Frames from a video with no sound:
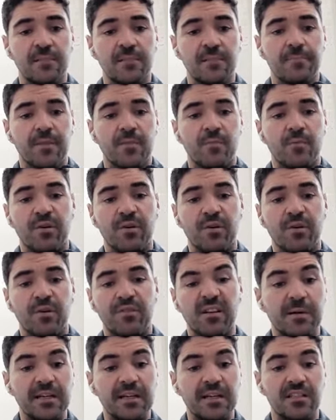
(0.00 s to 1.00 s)
We feel
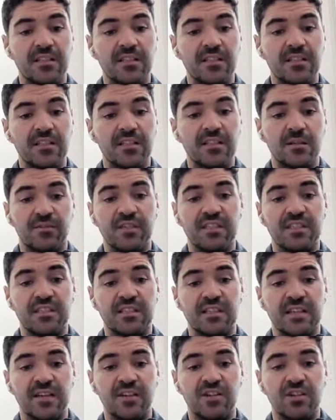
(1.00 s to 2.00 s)
better, we have increased
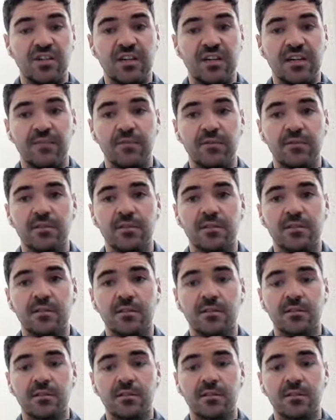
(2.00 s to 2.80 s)
energy levels.